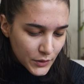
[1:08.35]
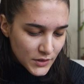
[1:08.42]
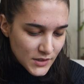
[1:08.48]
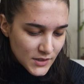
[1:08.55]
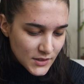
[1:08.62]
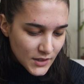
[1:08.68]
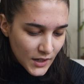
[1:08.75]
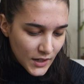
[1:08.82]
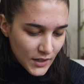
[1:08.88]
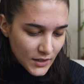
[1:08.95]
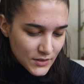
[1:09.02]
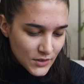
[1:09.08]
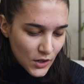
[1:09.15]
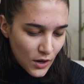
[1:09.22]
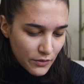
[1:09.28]
It
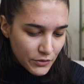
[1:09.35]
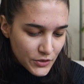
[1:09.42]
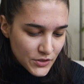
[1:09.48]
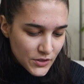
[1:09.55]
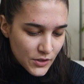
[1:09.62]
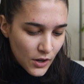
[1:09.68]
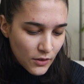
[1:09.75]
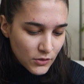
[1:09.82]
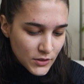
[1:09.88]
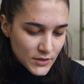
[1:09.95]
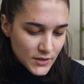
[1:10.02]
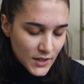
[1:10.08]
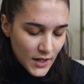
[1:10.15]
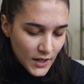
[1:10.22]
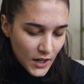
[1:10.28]
says it offers a novel
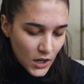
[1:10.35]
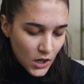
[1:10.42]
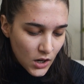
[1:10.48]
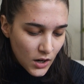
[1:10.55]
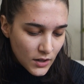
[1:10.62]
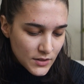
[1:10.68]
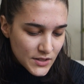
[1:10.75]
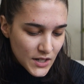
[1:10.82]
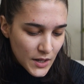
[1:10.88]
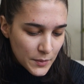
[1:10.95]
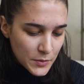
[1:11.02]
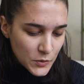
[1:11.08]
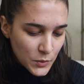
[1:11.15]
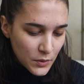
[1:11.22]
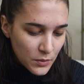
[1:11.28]
skincare
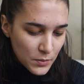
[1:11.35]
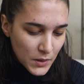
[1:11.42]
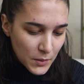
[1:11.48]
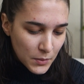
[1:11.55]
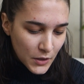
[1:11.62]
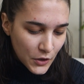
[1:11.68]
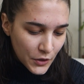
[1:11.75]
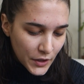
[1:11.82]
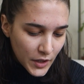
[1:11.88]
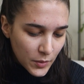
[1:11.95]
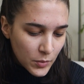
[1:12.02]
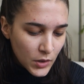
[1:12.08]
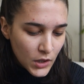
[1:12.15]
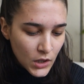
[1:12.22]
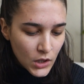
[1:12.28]
concept with BB cream,